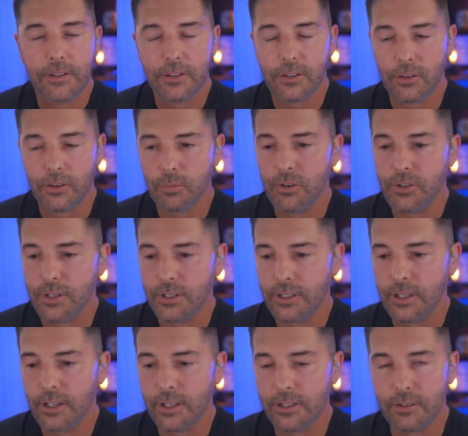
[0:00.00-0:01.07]
So I appreciate
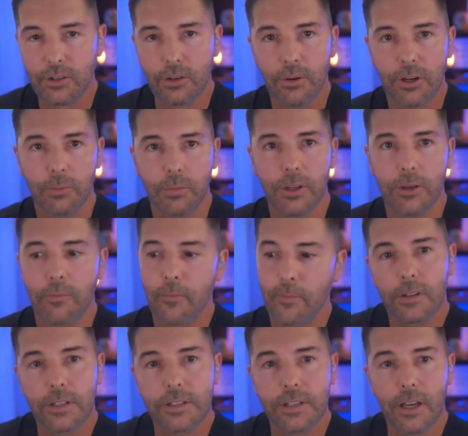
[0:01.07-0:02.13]
that answer quite a bit.
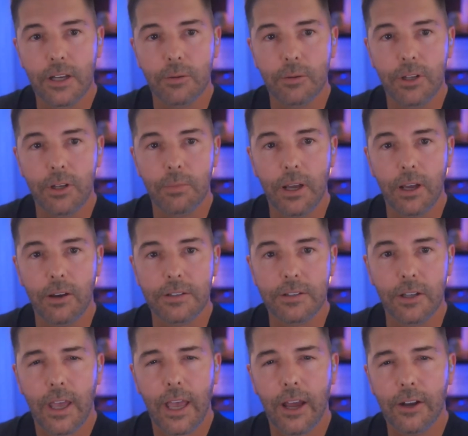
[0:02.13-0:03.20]
Let's talk a bit about
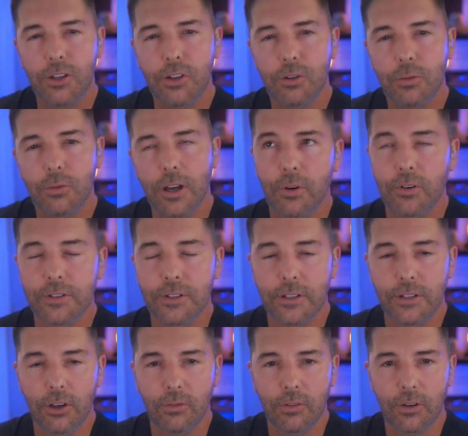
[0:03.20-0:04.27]
how do you
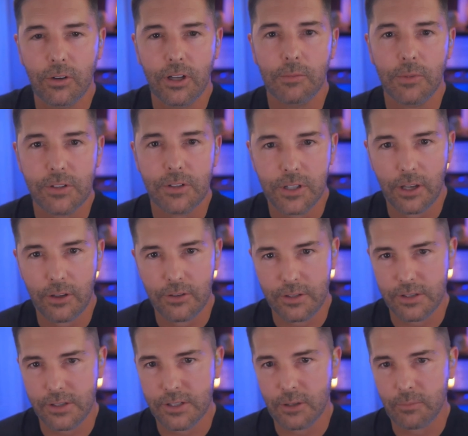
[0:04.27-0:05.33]
personally overcome those
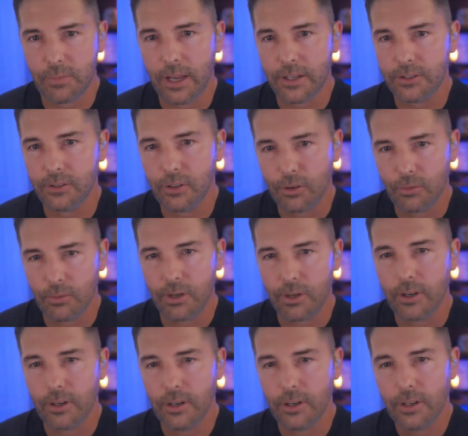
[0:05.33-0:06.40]
challenges and setbacks in your
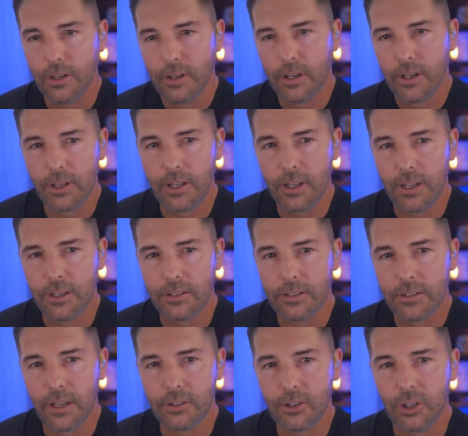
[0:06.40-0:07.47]
career and
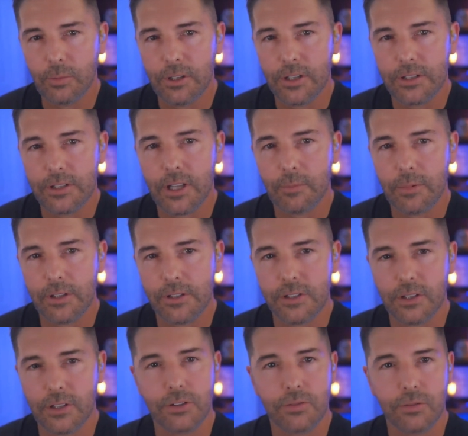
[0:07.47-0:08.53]
then turn them into stepping
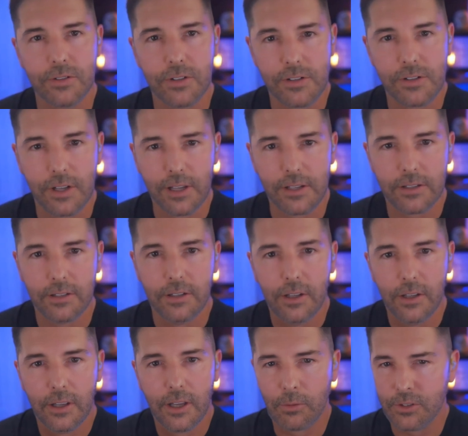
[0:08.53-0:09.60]
stones for success?
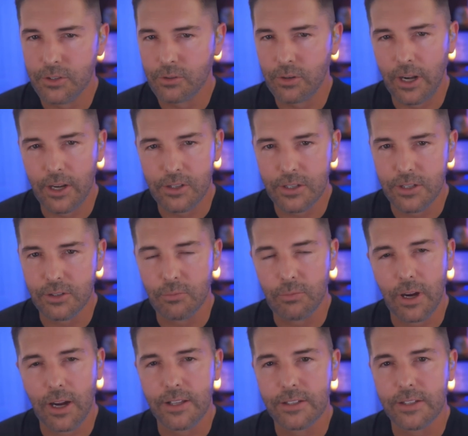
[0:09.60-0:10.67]
And what strategies or
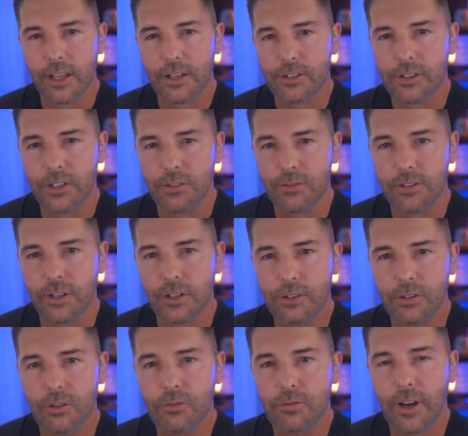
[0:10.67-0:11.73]
mindset shifts
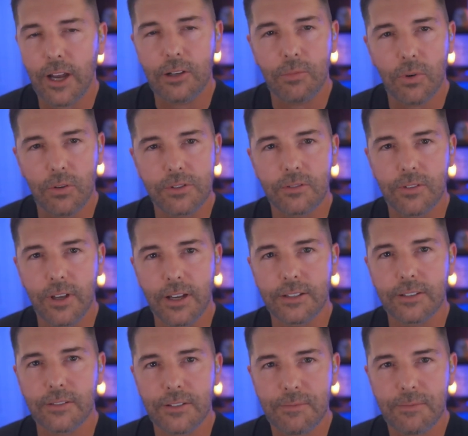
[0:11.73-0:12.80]
do you find most
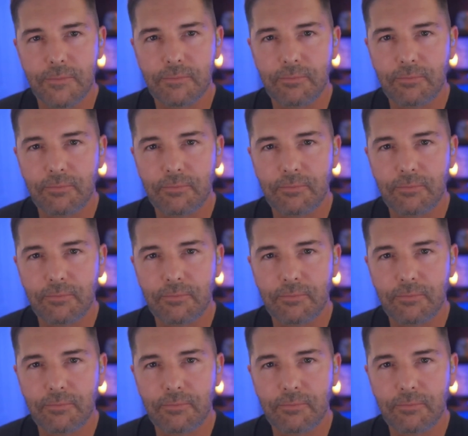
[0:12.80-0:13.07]
effective?